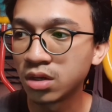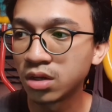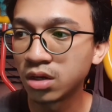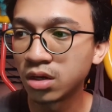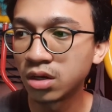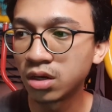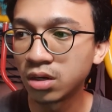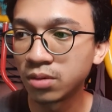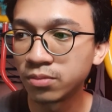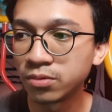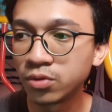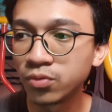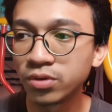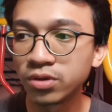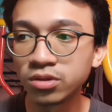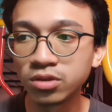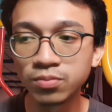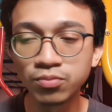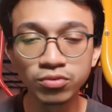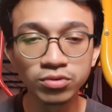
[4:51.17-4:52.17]
Um,
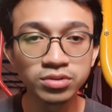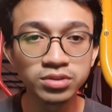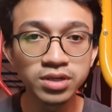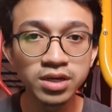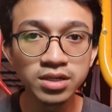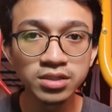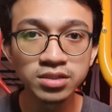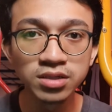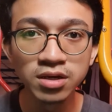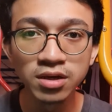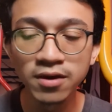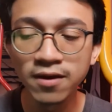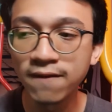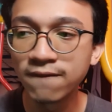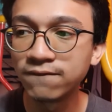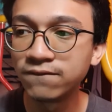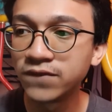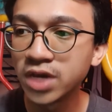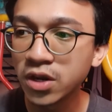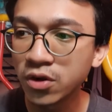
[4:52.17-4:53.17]
during the process,
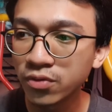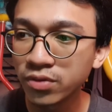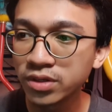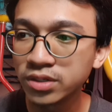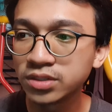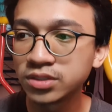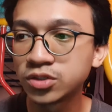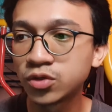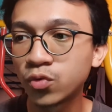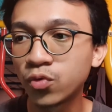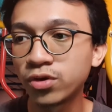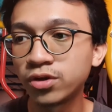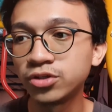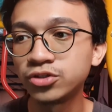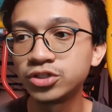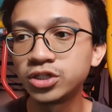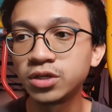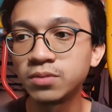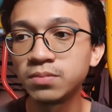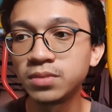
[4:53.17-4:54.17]
various
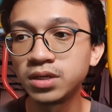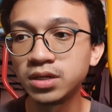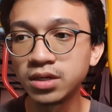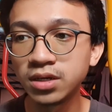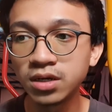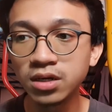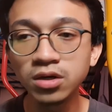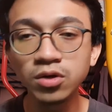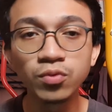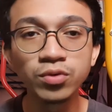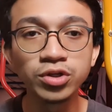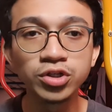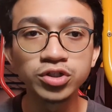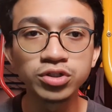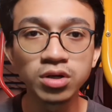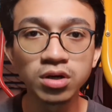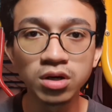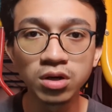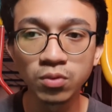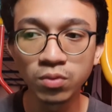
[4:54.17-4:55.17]
quenching media,
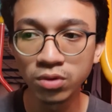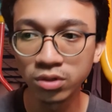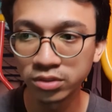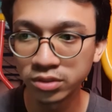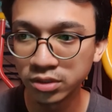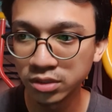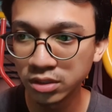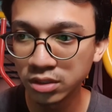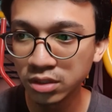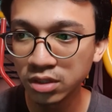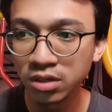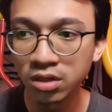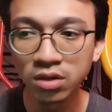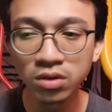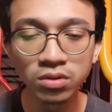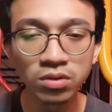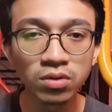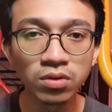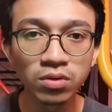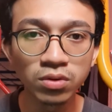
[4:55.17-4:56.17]
which are water,
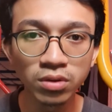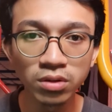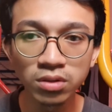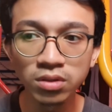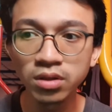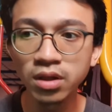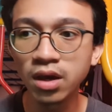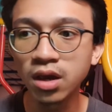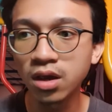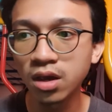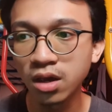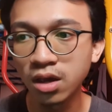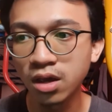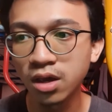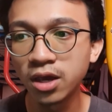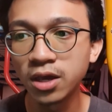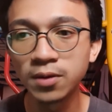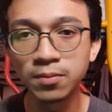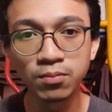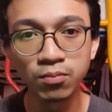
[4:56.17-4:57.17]
oil, air,
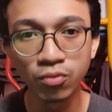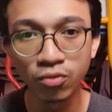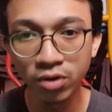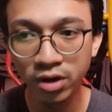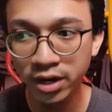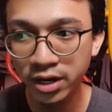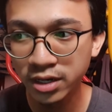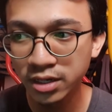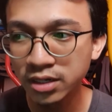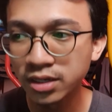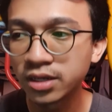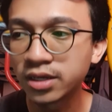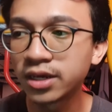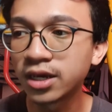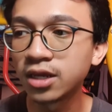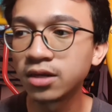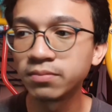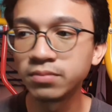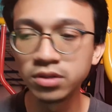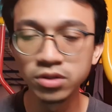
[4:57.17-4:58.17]
and brine,
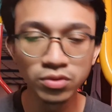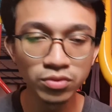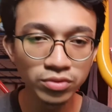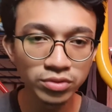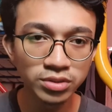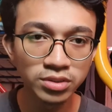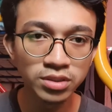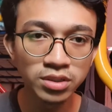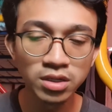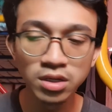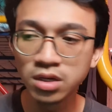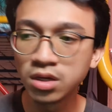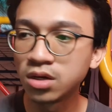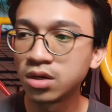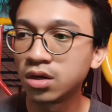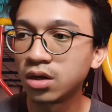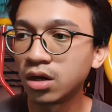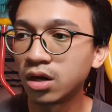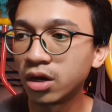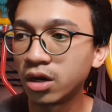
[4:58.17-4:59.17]
can be used,
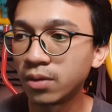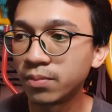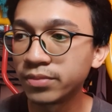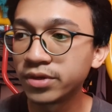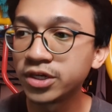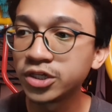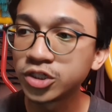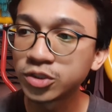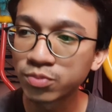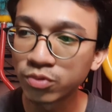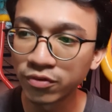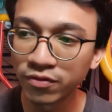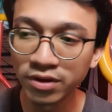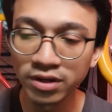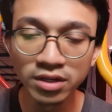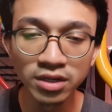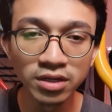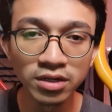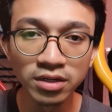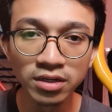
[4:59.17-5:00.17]
um, each
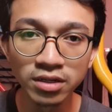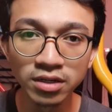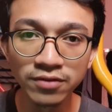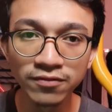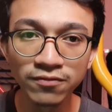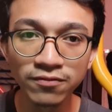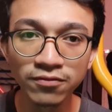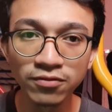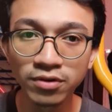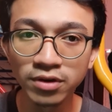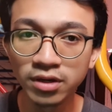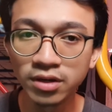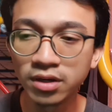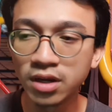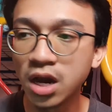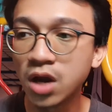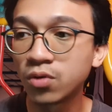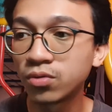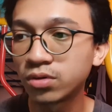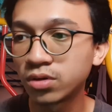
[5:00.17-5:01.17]
providing different
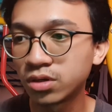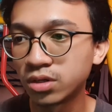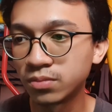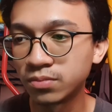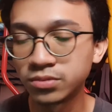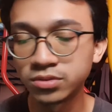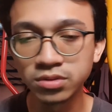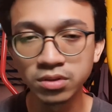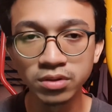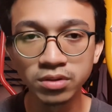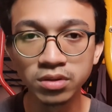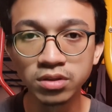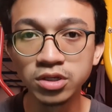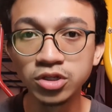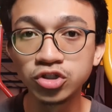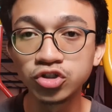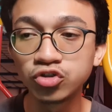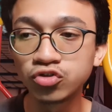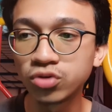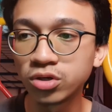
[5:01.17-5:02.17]
outcomes on the
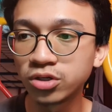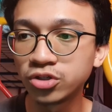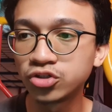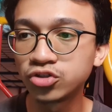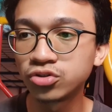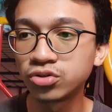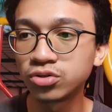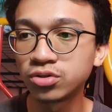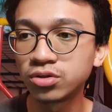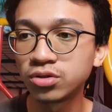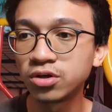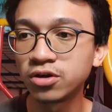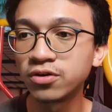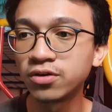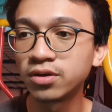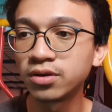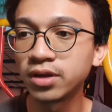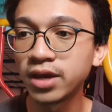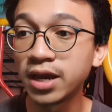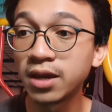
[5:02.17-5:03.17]
structure uh,
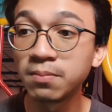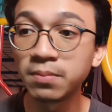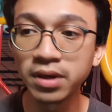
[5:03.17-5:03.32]
and, and